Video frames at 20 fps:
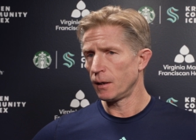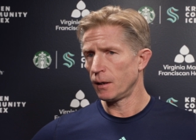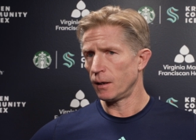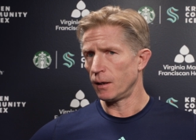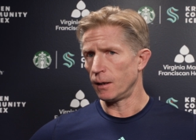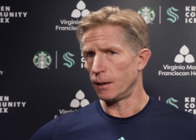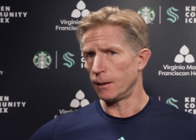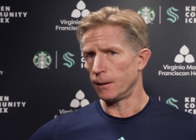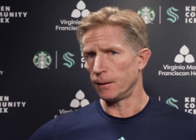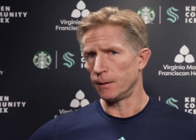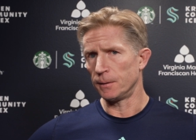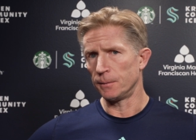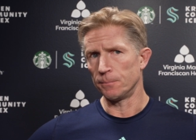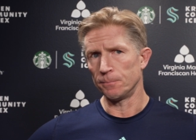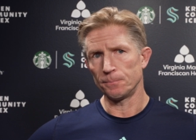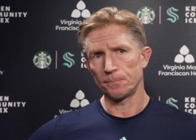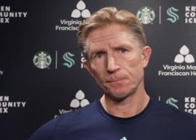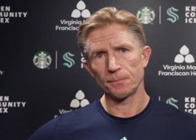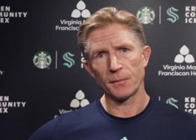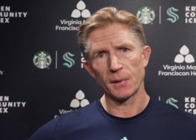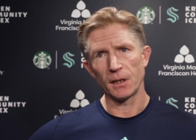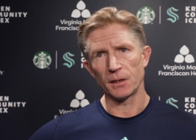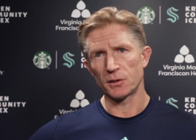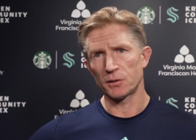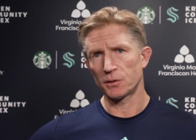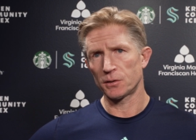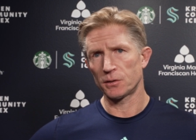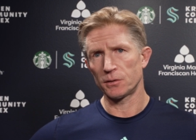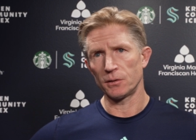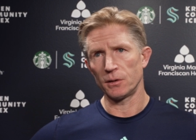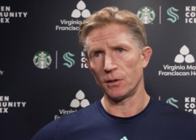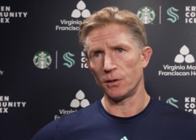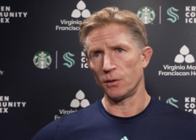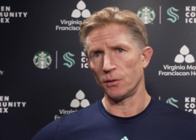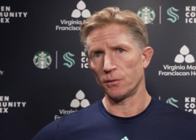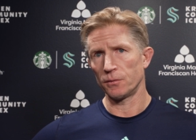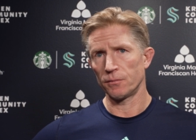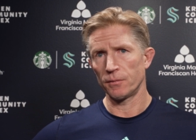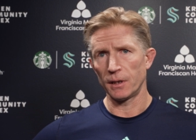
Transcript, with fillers: Um, that's you know